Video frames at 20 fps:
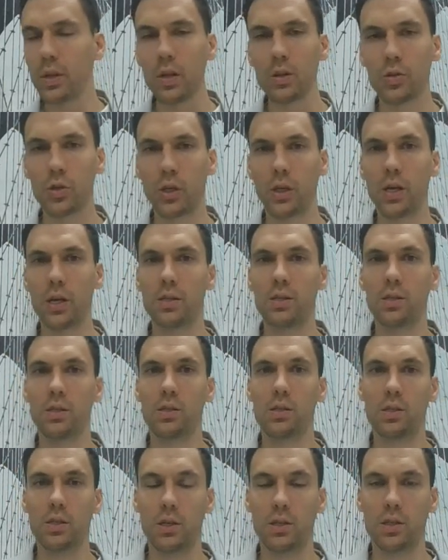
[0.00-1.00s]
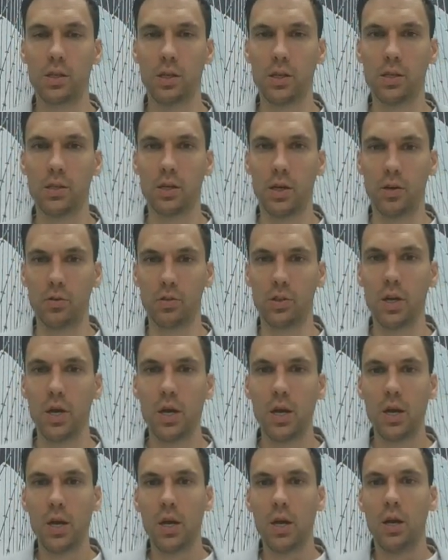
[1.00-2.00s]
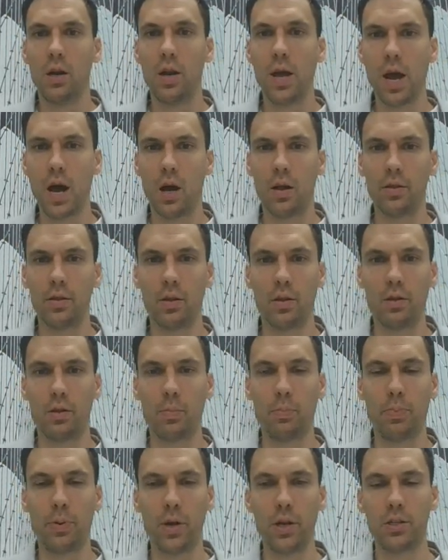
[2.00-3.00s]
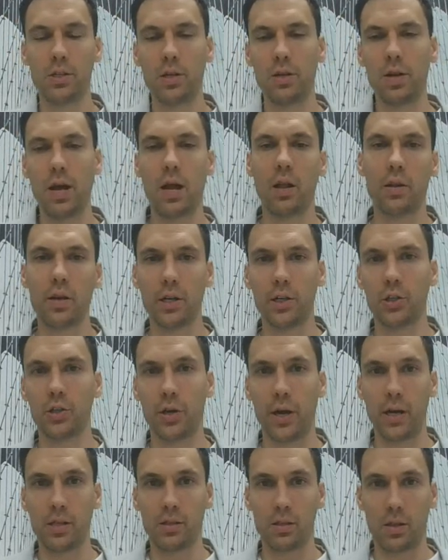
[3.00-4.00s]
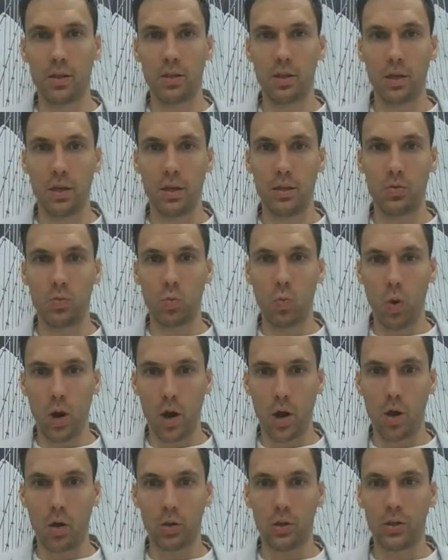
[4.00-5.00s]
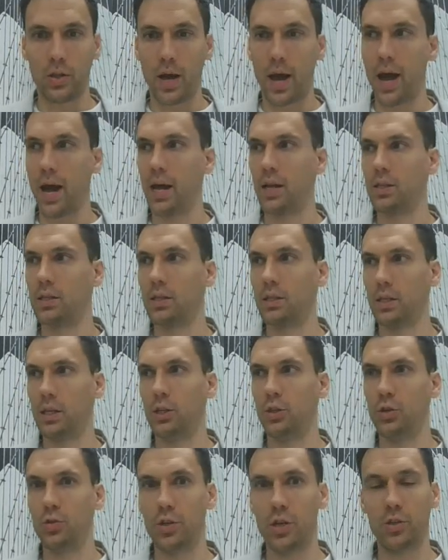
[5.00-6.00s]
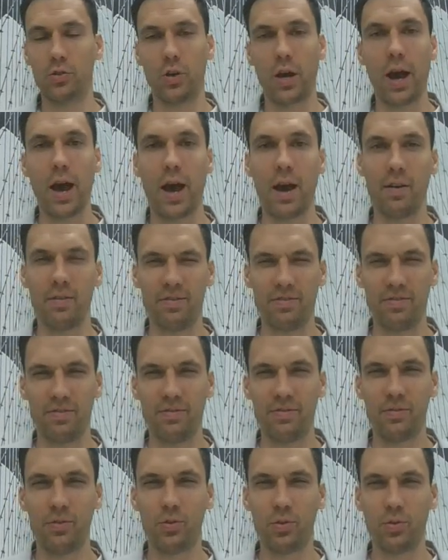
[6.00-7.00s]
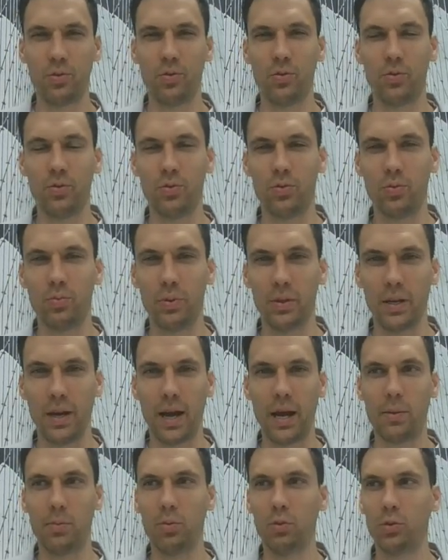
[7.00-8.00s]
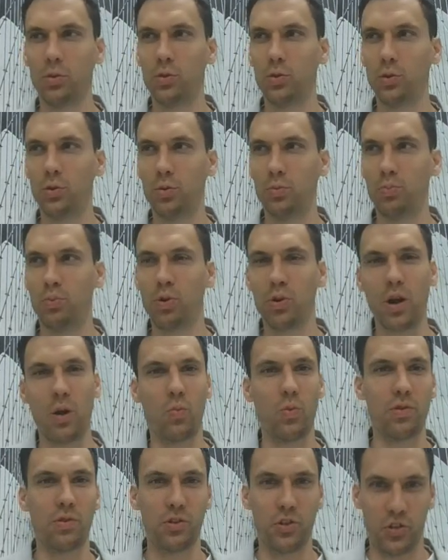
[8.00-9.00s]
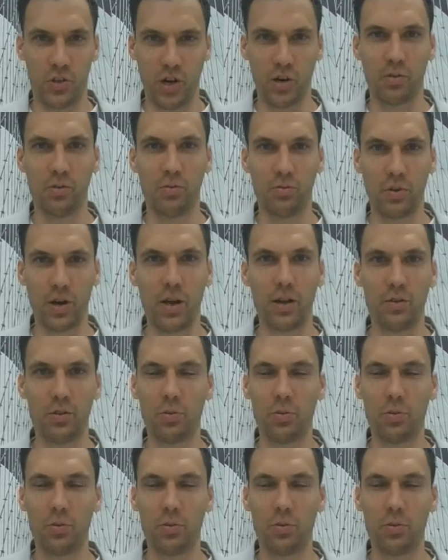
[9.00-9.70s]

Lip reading: So you can succeed in sales. Now, the personality traits as well that you need to have to be able to put up with the struggle, right?